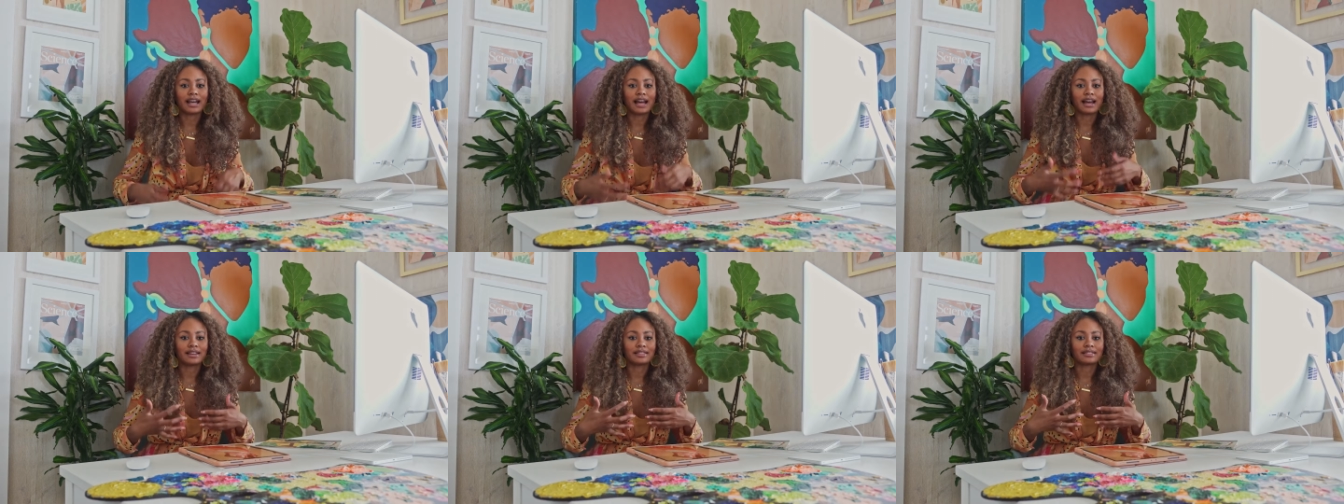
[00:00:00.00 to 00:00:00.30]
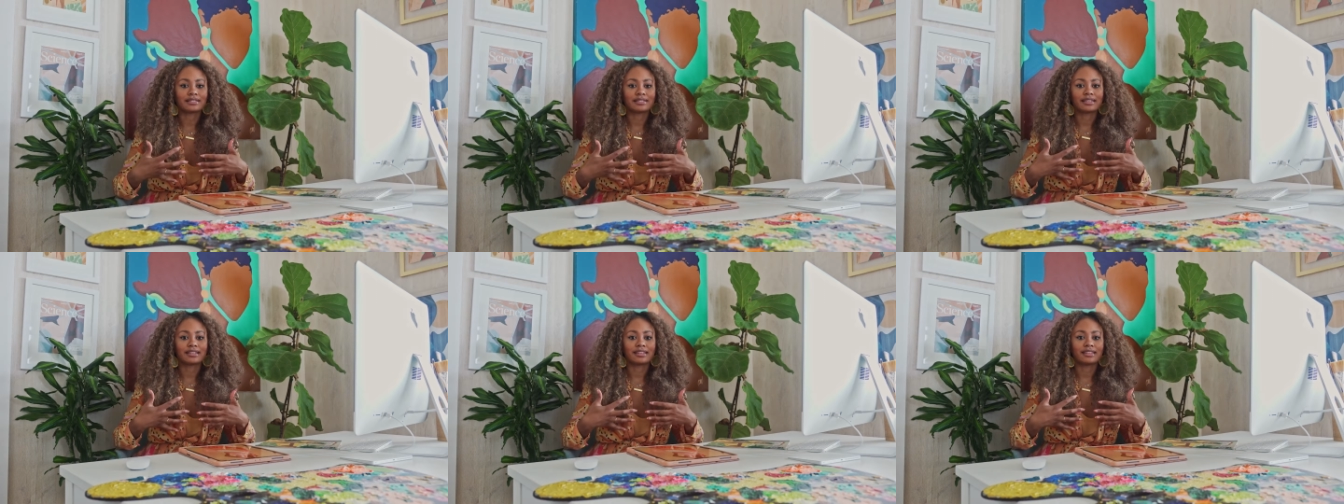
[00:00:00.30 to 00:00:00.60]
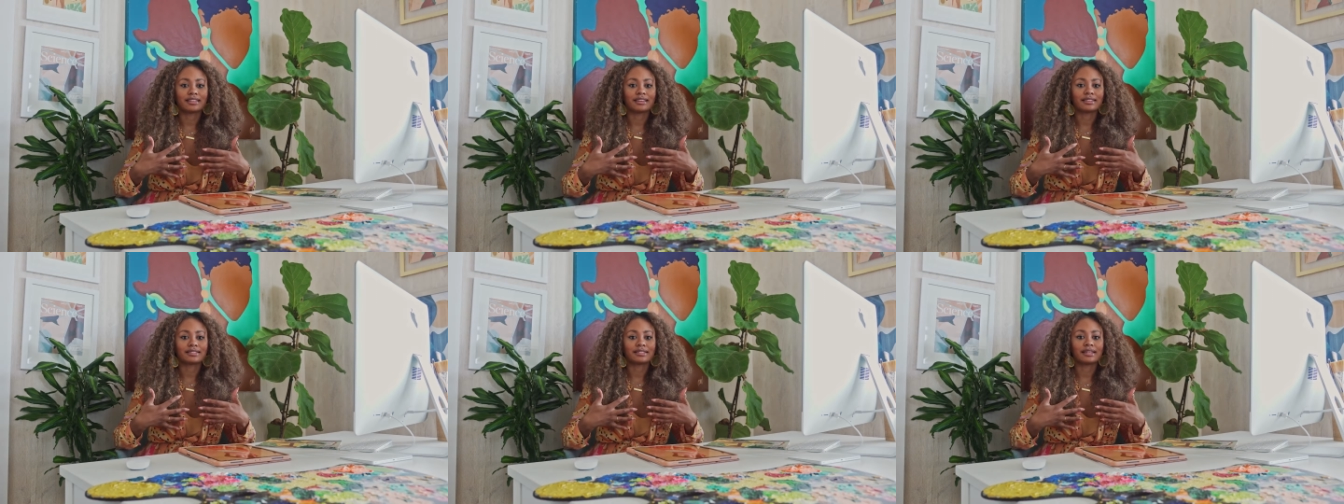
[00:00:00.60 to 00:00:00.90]
as the
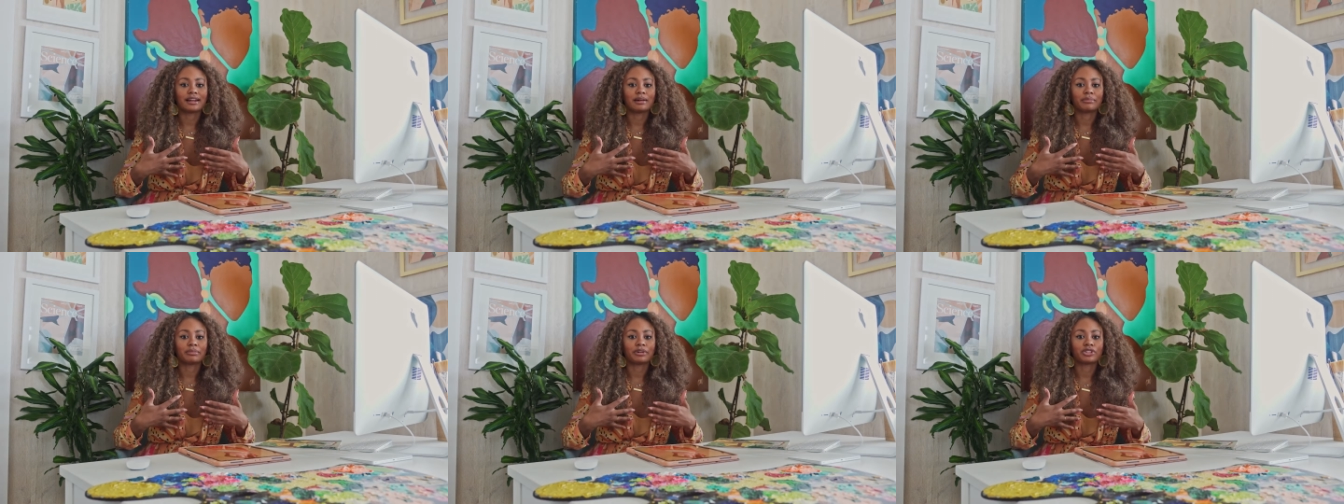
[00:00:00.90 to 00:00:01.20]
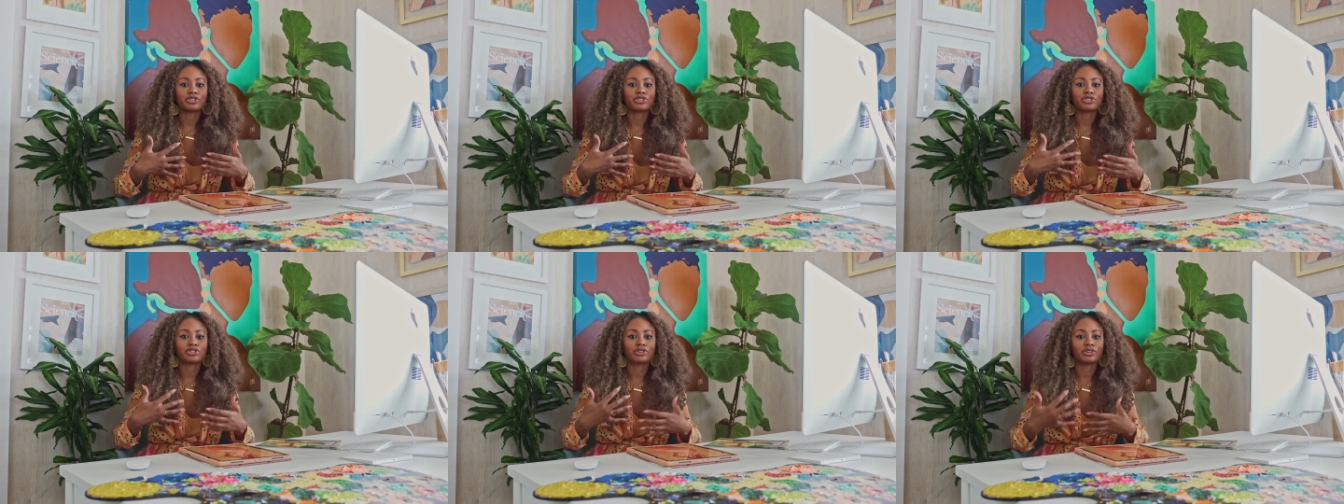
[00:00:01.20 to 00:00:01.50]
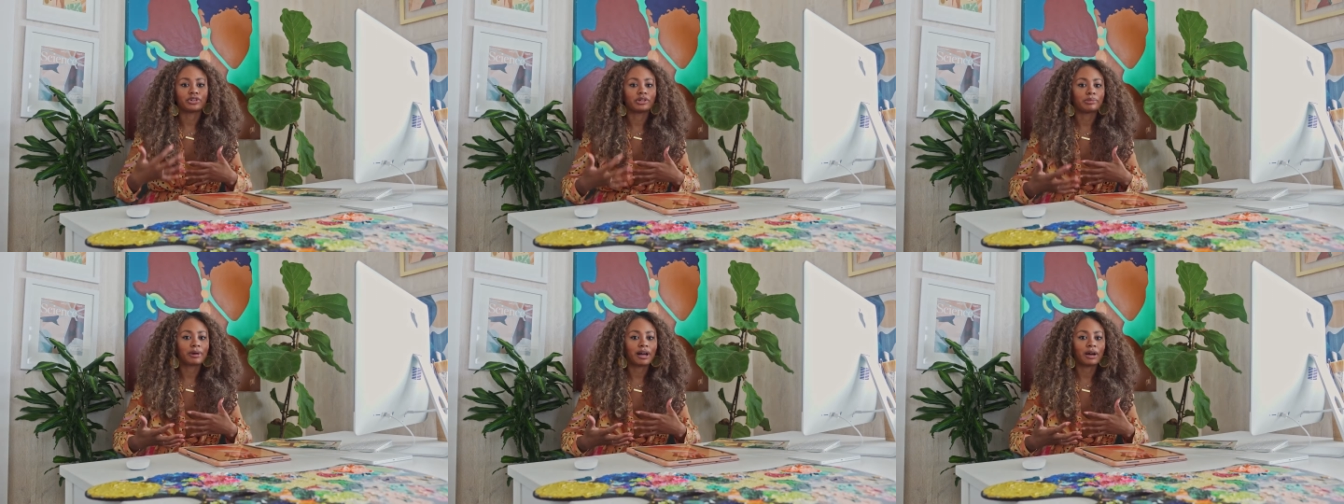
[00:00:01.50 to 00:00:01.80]
things that I'm
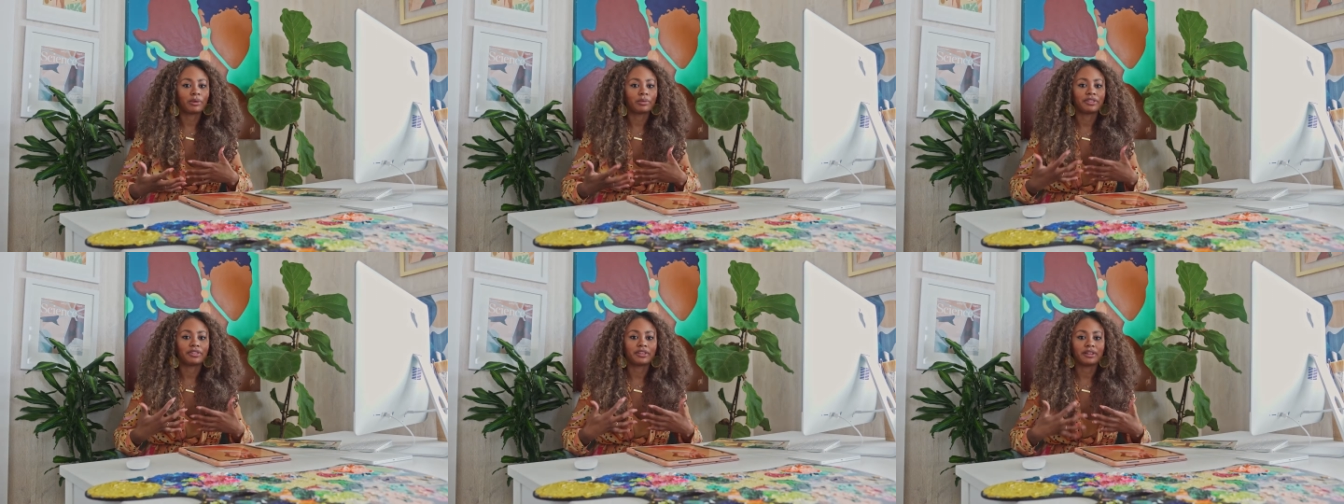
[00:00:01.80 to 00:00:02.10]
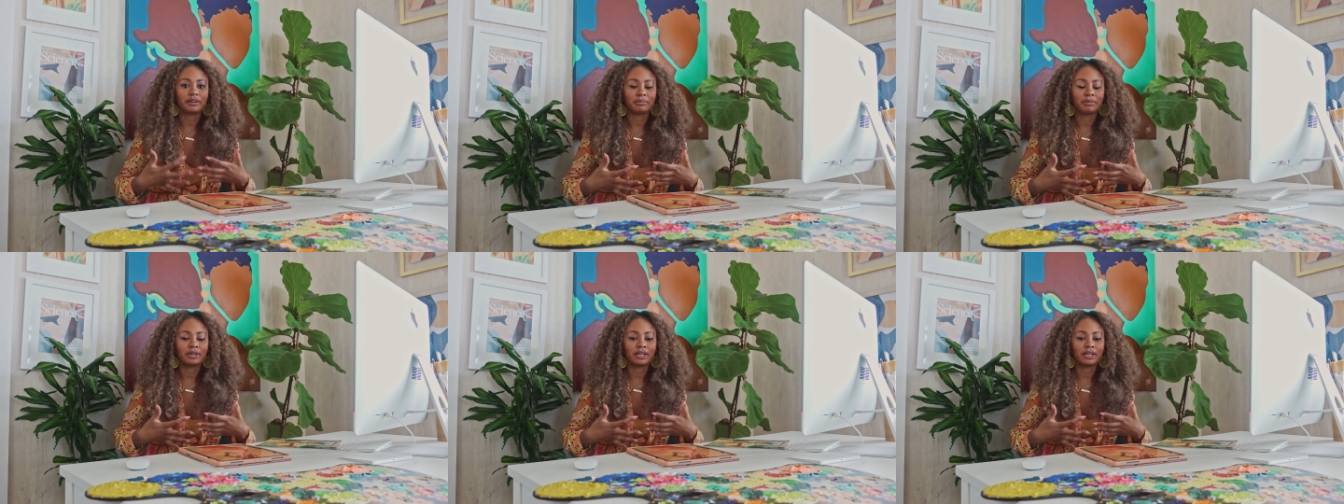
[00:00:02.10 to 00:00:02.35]
concerned about within